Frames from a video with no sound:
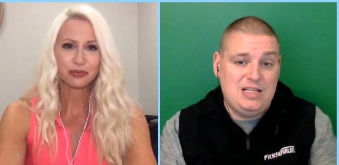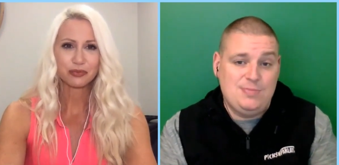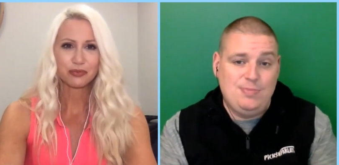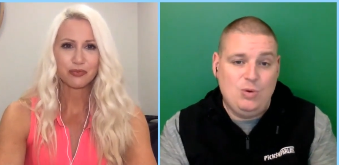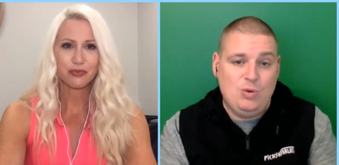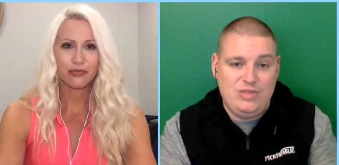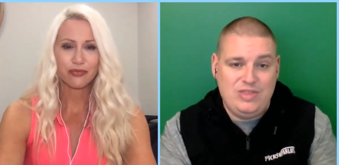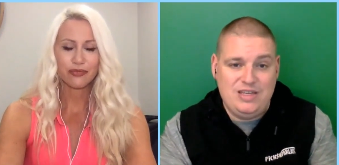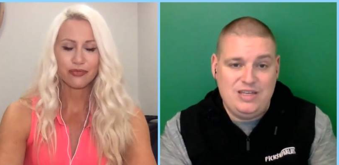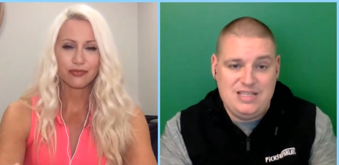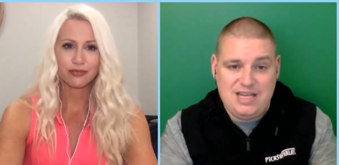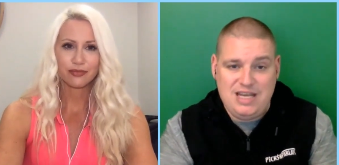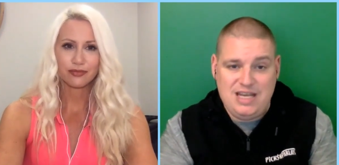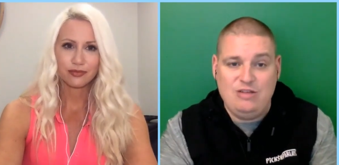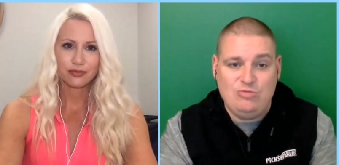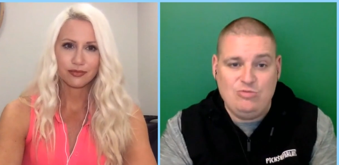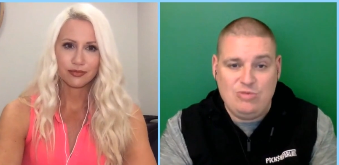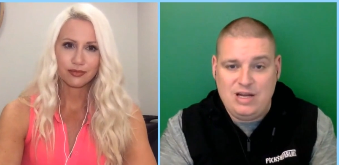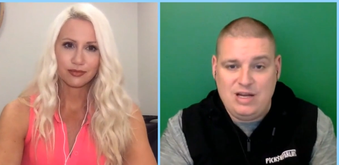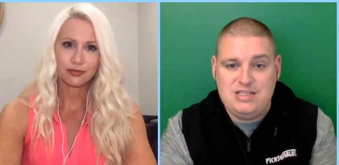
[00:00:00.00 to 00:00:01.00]
Speaker 1: but with a
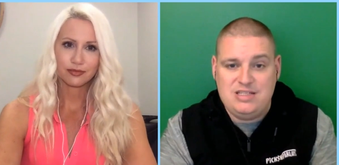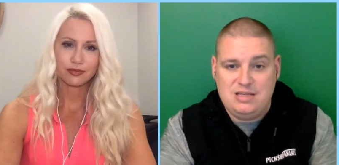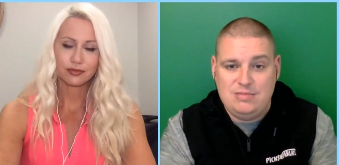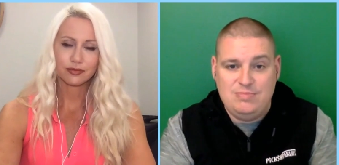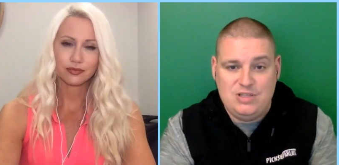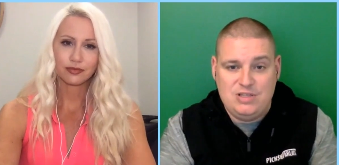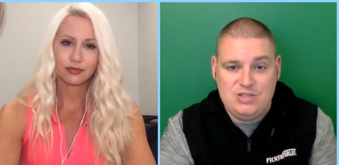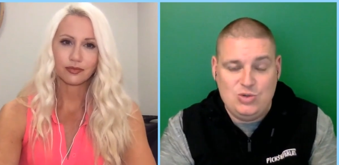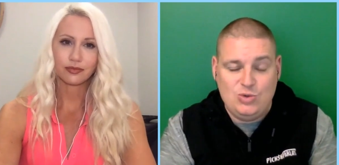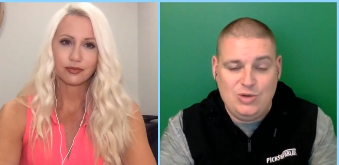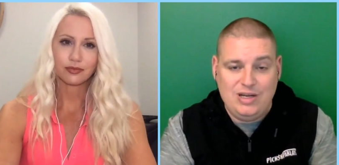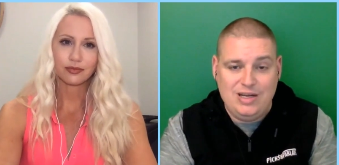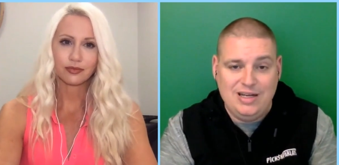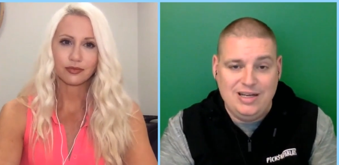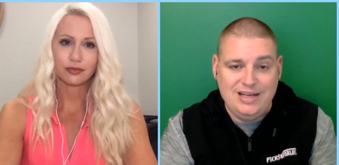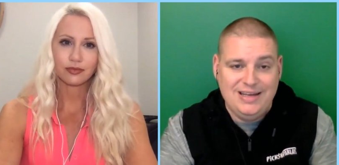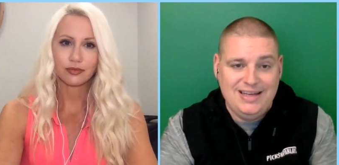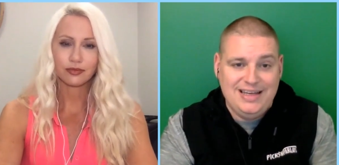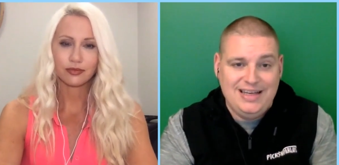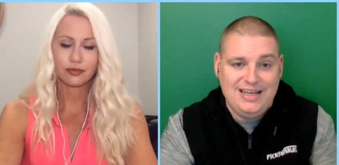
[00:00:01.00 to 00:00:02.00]
day rest in between.
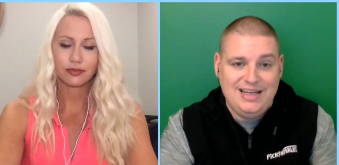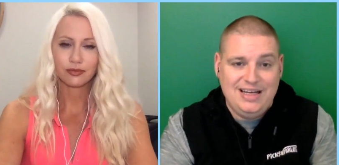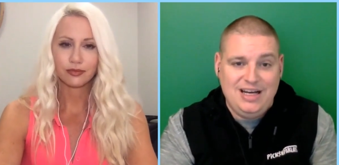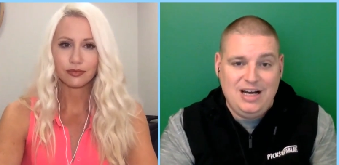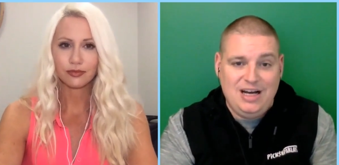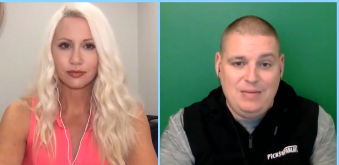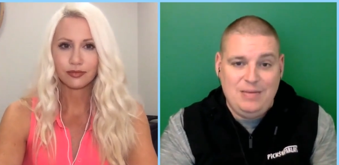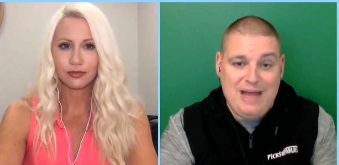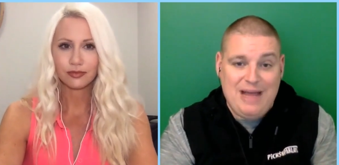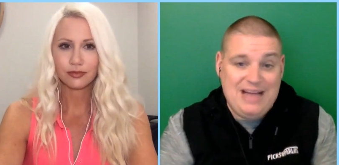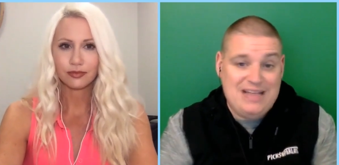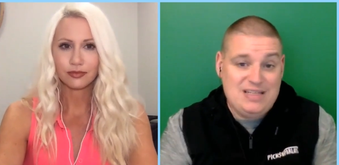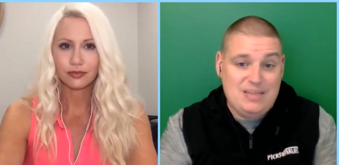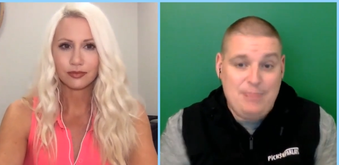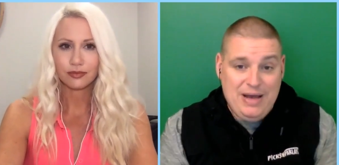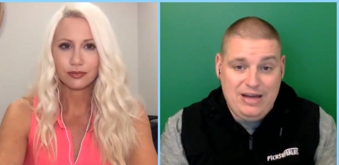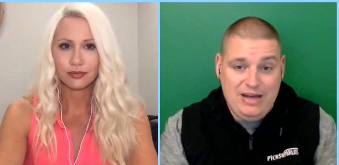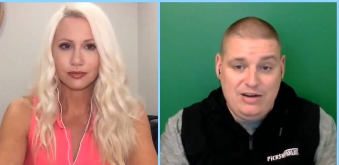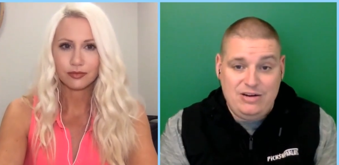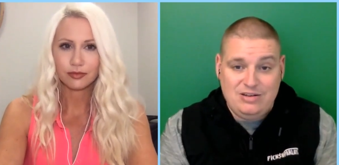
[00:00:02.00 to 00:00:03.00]
As a
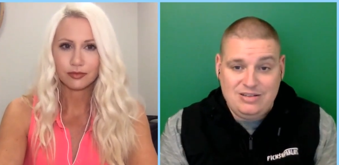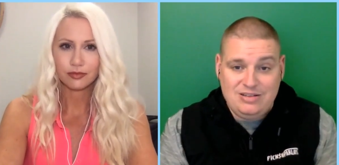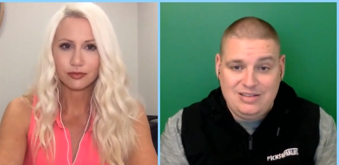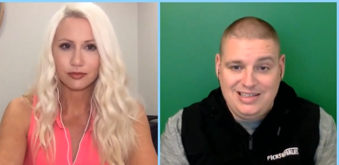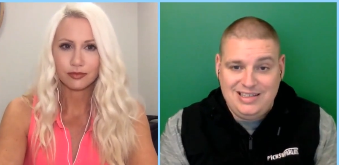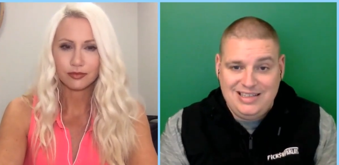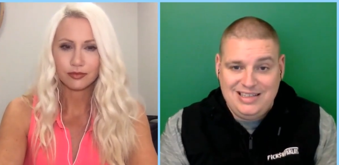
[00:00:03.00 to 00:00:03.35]
bettor,